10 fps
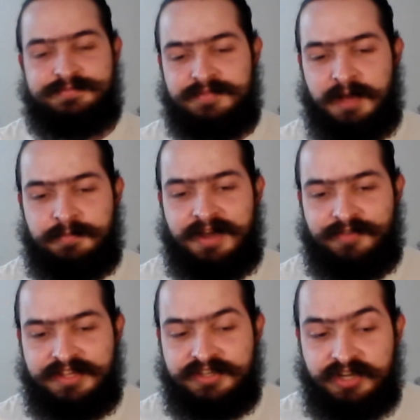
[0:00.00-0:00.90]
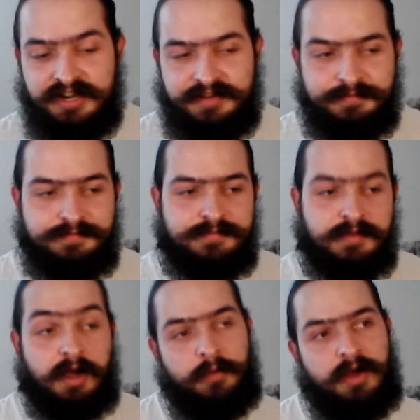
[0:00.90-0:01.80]
I'm not really good at
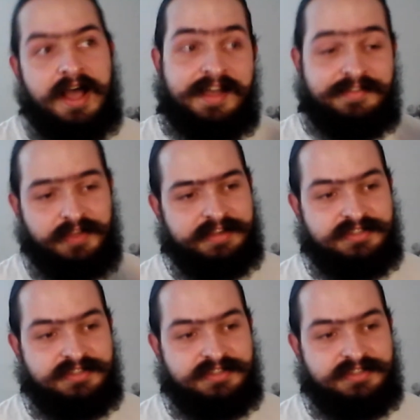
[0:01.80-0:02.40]
uh, well, I have like